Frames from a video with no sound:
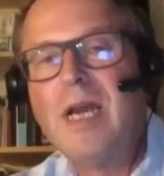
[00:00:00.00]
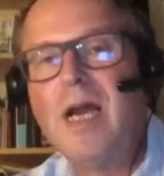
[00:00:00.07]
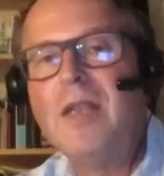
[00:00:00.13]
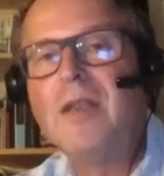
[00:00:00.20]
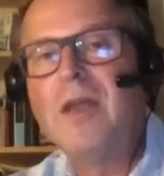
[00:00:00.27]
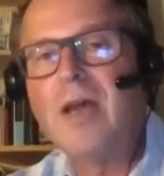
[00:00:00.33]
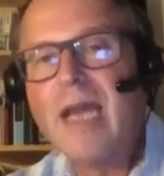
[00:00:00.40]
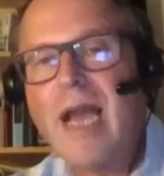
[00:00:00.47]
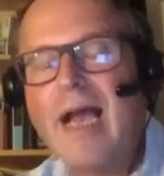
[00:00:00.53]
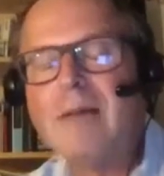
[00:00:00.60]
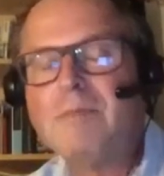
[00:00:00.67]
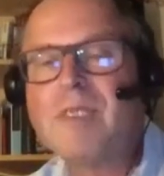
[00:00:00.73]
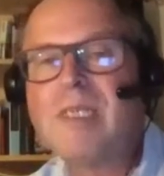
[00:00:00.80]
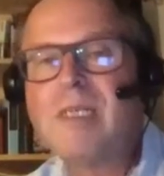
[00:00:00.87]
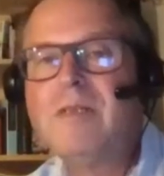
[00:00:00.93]
And I
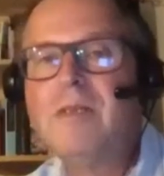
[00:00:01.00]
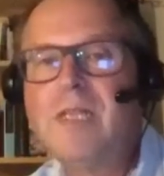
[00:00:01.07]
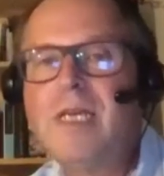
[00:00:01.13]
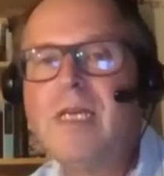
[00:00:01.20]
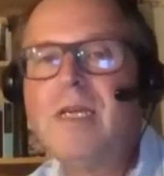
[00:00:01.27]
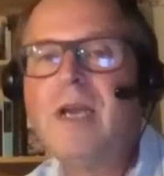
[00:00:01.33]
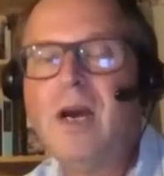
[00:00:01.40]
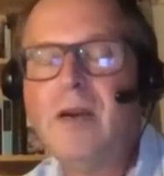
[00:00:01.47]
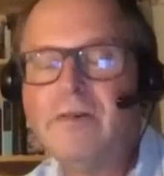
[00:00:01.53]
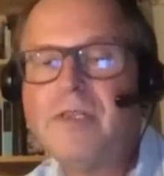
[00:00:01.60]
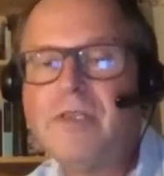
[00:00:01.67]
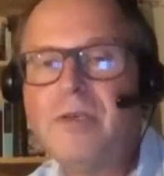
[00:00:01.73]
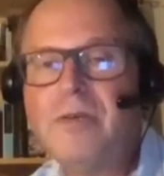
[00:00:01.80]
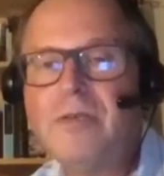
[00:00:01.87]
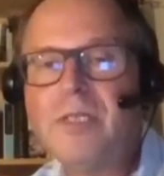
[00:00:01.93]
absolutely
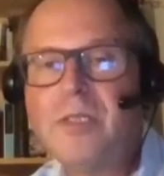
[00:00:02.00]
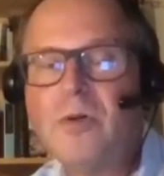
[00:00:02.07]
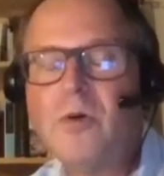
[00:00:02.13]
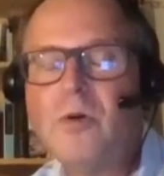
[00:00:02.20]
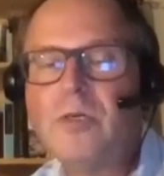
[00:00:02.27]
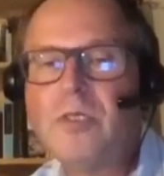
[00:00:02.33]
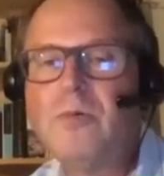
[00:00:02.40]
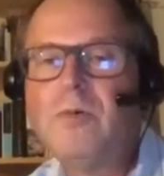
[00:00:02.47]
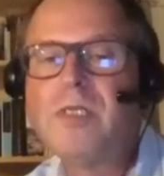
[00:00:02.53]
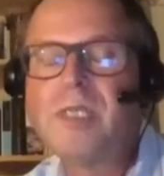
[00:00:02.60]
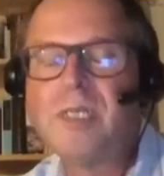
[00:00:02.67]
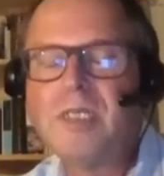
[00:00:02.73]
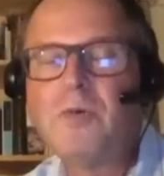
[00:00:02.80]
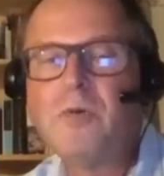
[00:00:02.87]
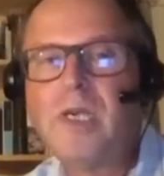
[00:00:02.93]
encourage you to talk to
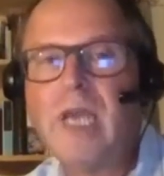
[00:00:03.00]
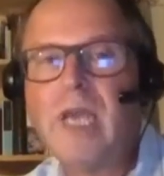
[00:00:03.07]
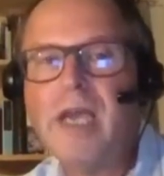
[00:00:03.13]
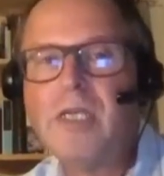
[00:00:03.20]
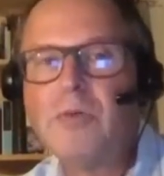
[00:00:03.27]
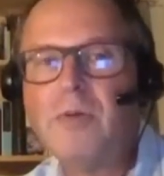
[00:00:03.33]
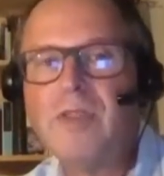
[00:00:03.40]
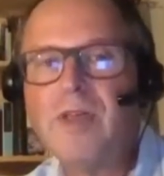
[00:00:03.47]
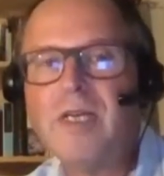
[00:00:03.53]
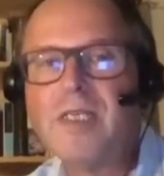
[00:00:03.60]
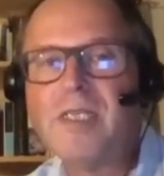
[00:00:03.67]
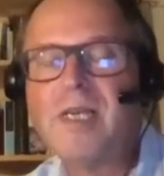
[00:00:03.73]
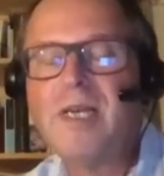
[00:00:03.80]
us and to engage with us.